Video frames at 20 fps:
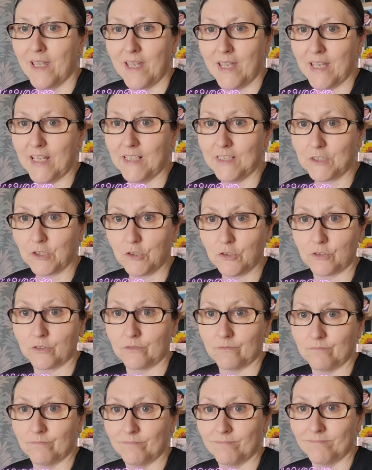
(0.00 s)
He done
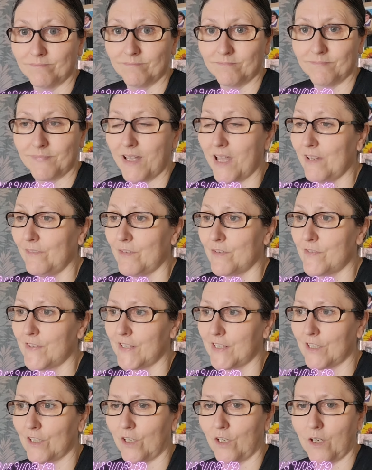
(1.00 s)
every
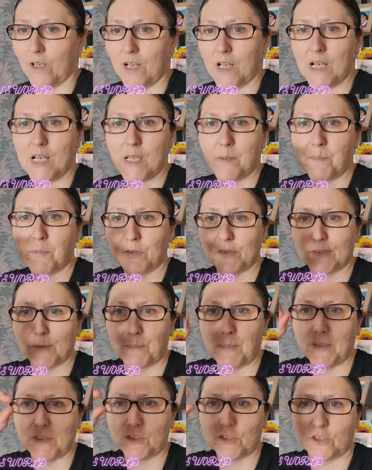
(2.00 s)
video and he puts a
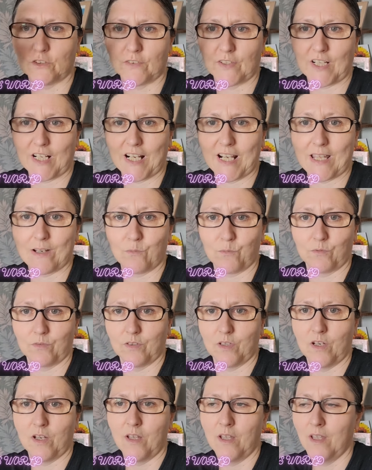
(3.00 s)
picture of a clown
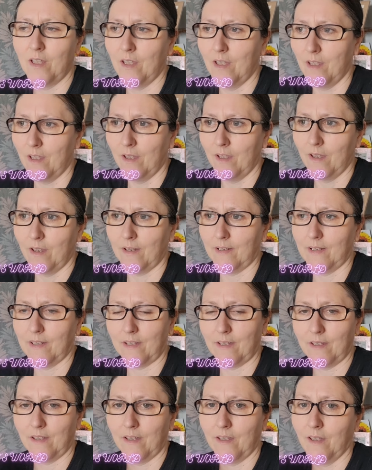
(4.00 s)
in
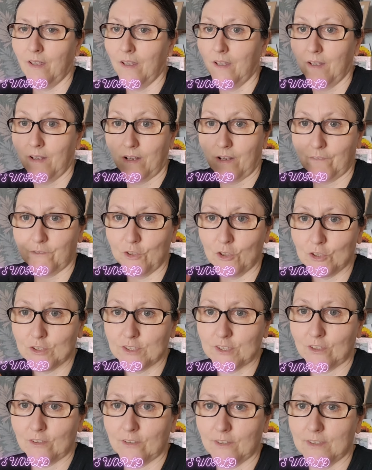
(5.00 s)
it. I've
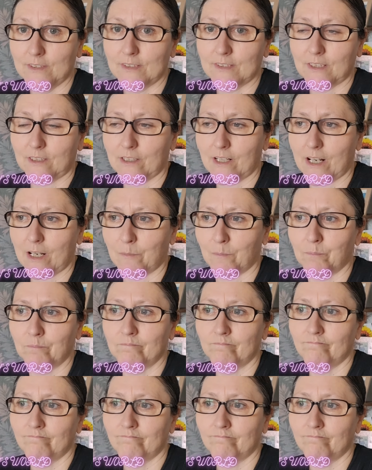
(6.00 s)
noticed it on Instagram.